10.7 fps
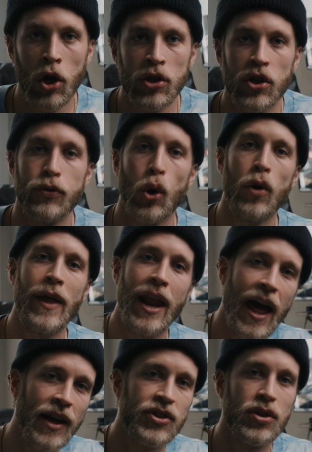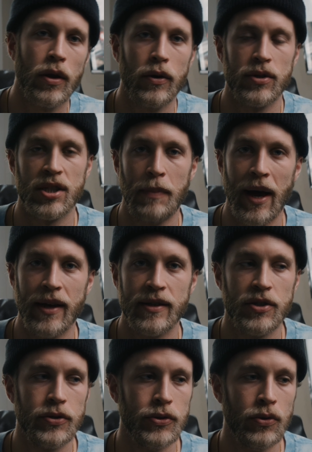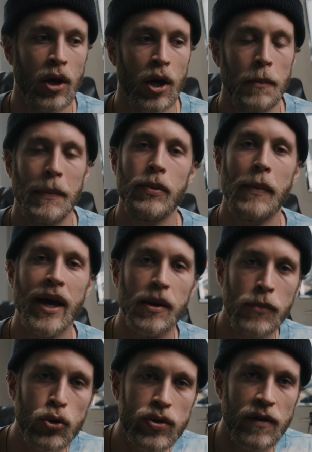to throw in that extra little spice, to maybe make a music